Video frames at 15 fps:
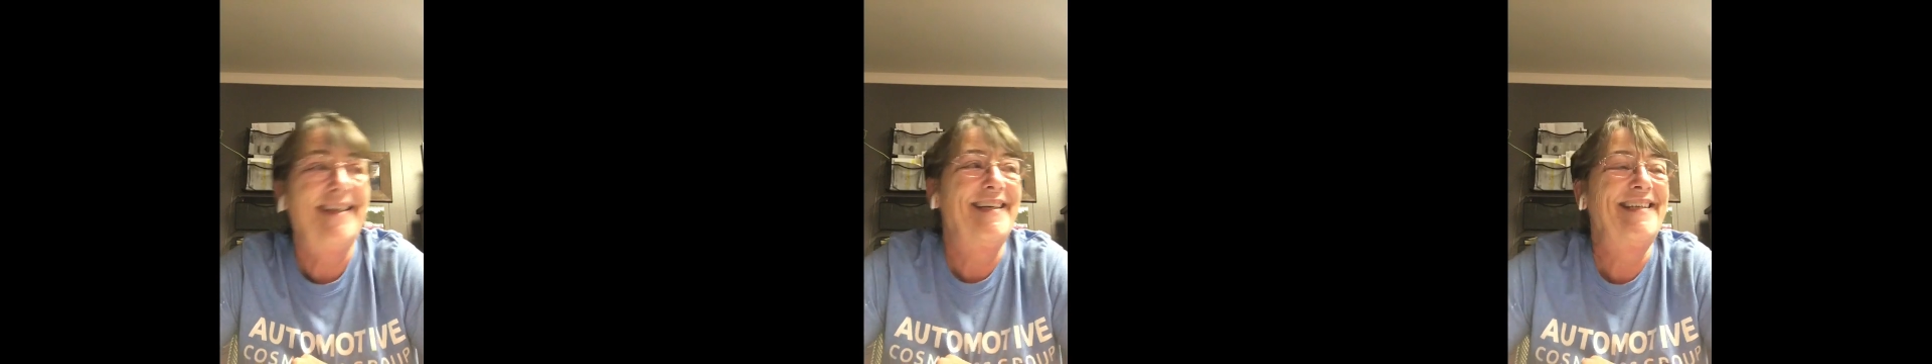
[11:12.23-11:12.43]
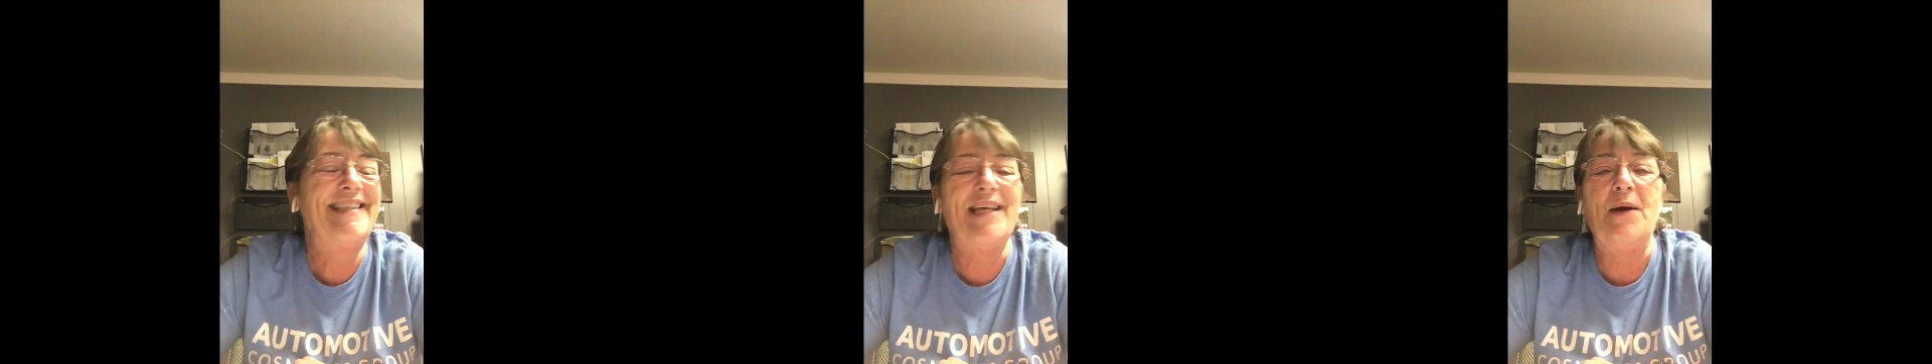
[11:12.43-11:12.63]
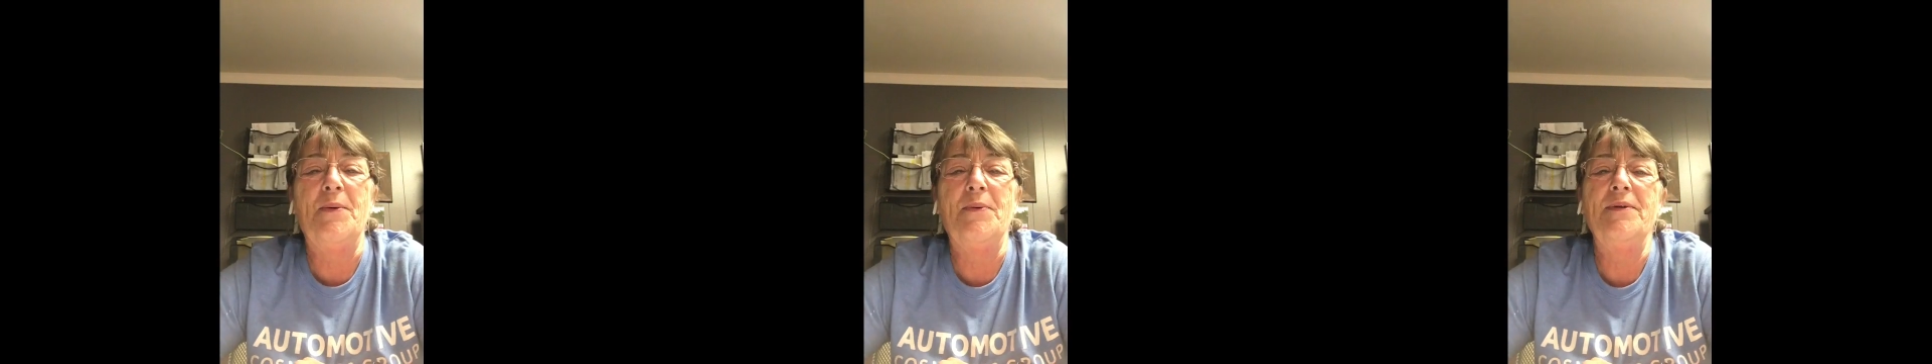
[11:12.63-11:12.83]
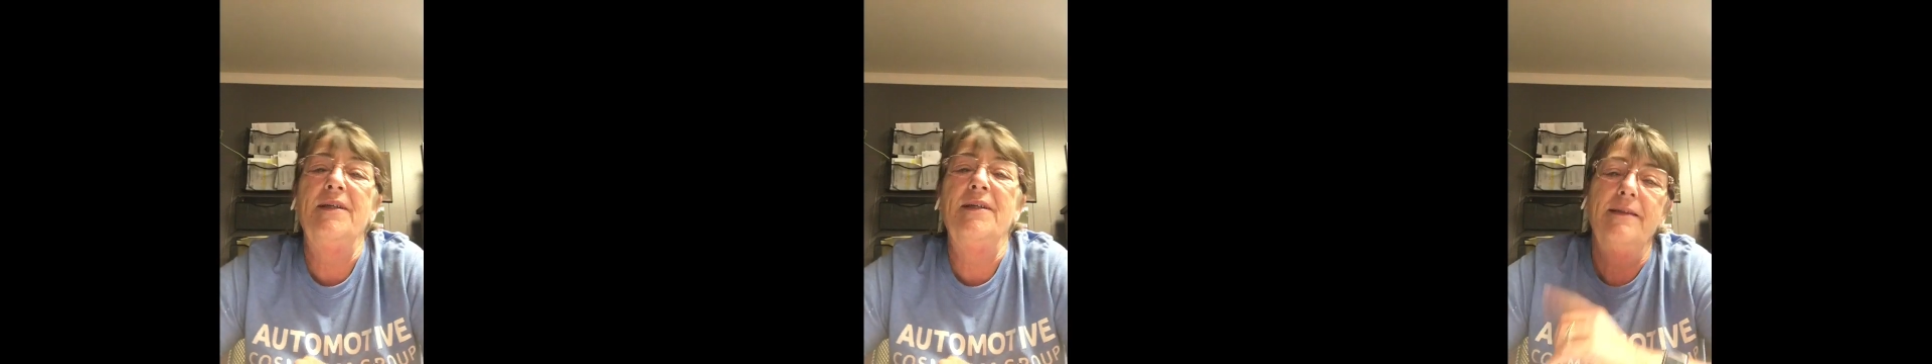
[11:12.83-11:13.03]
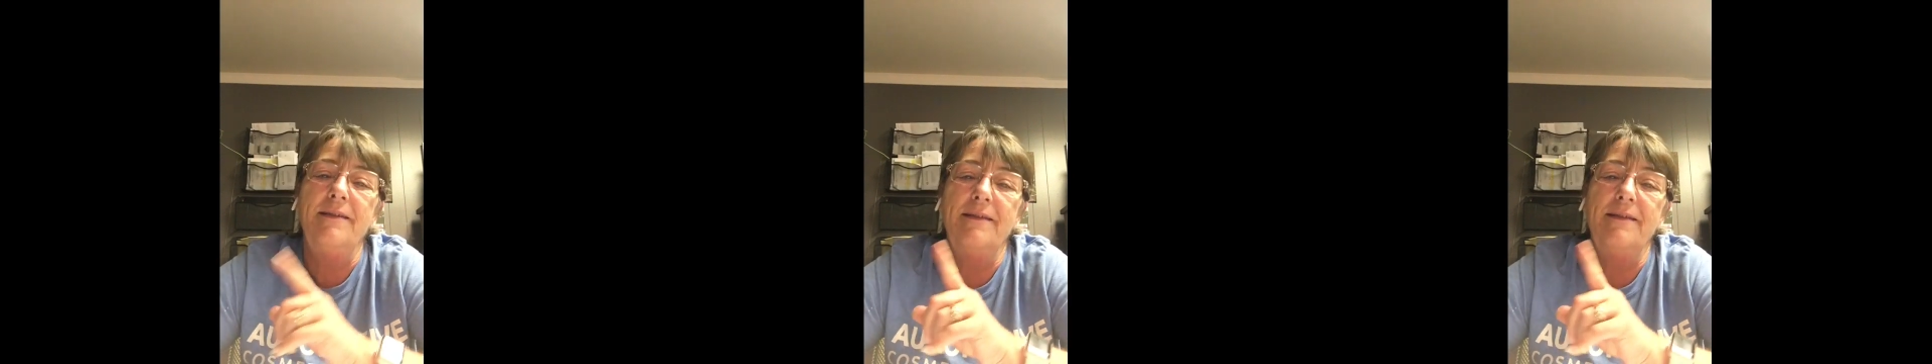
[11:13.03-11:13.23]
So
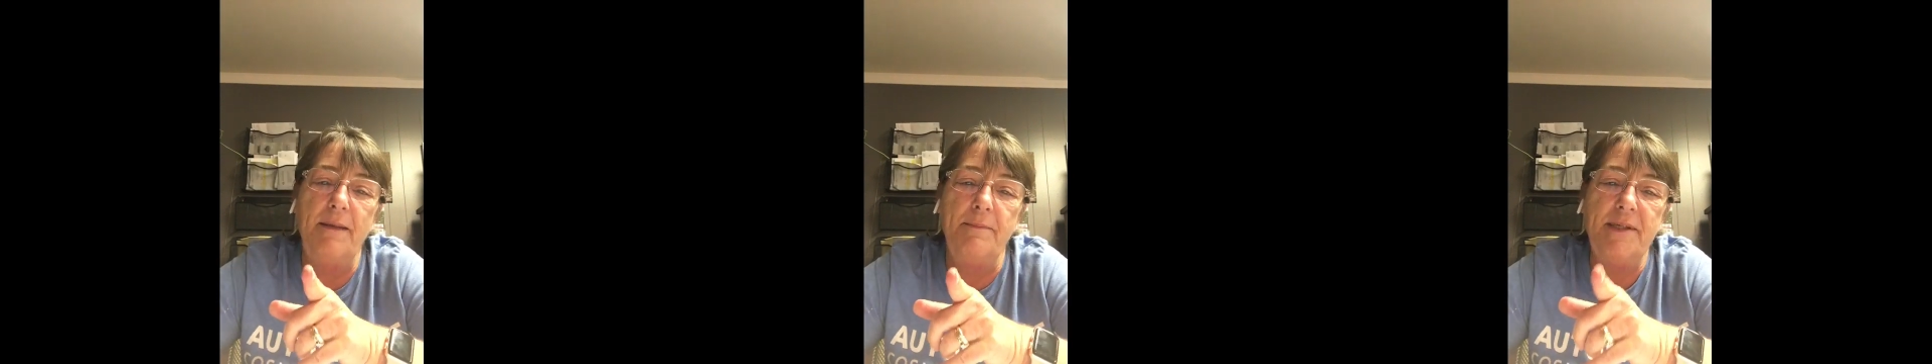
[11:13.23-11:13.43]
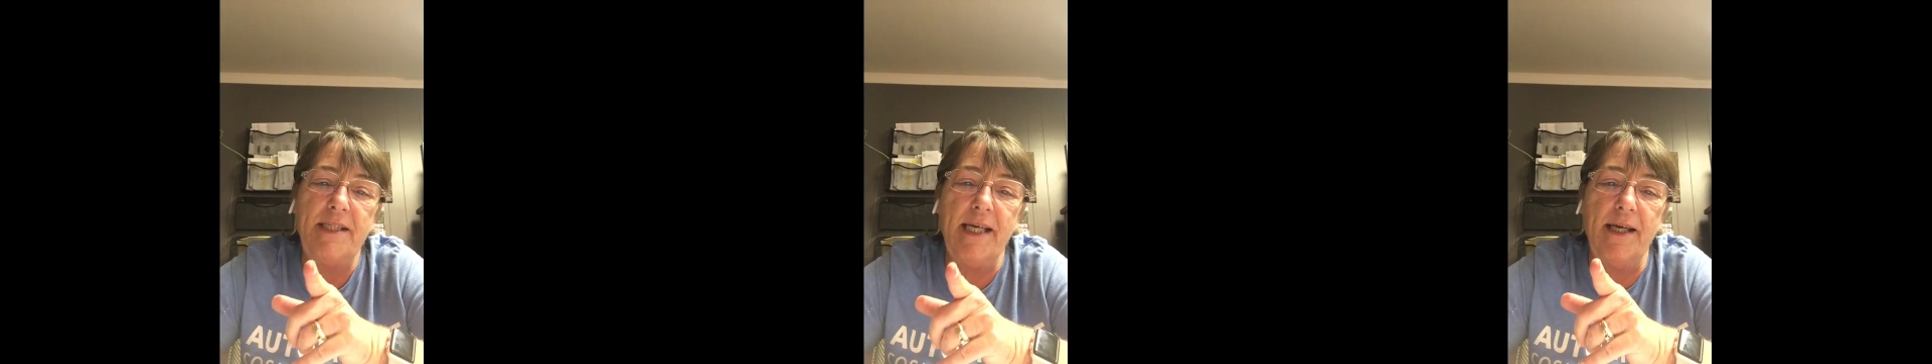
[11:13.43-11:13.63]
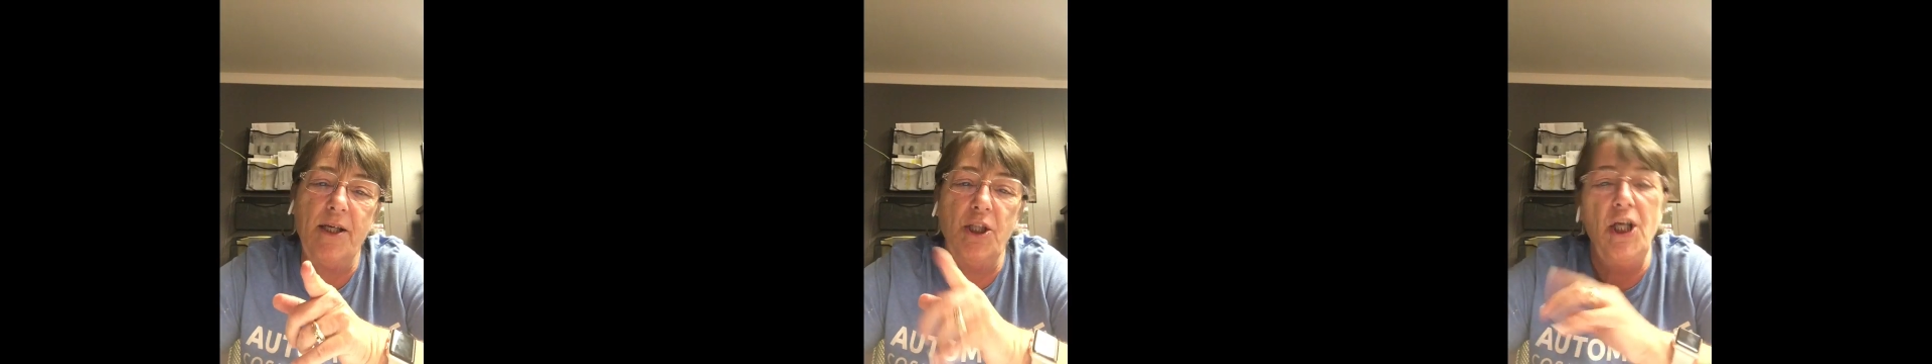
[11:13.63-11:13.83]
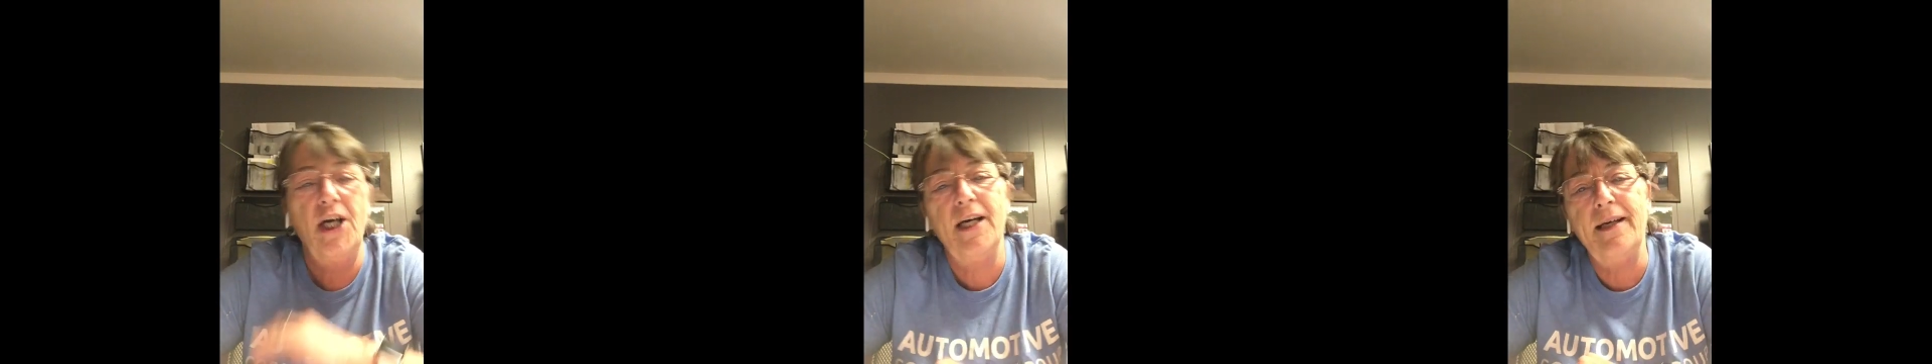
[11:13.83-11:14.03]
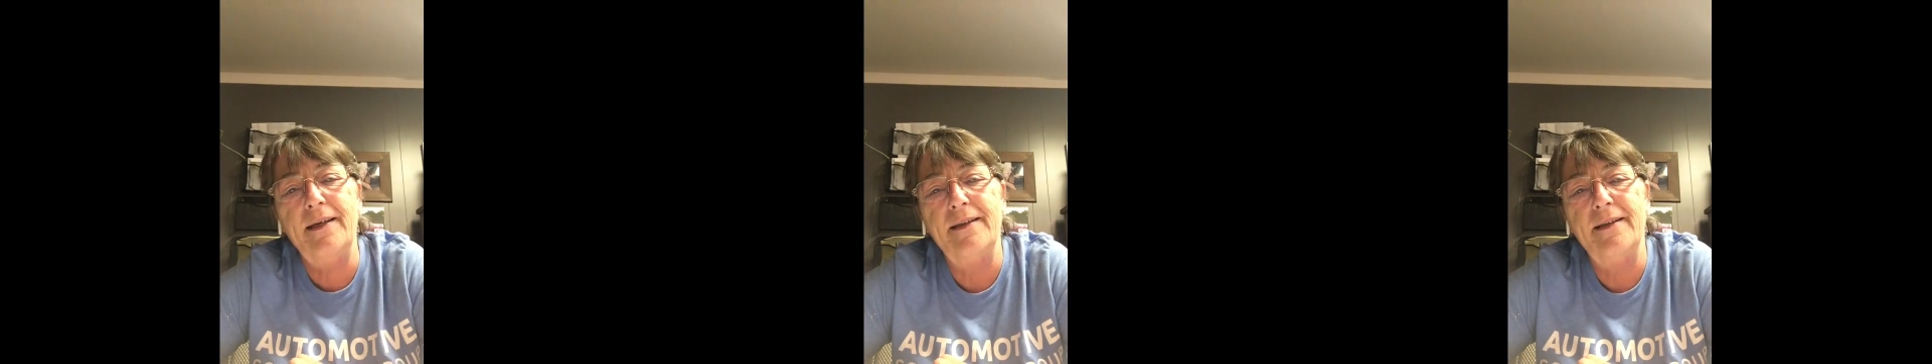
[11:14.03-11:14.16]
let me take a look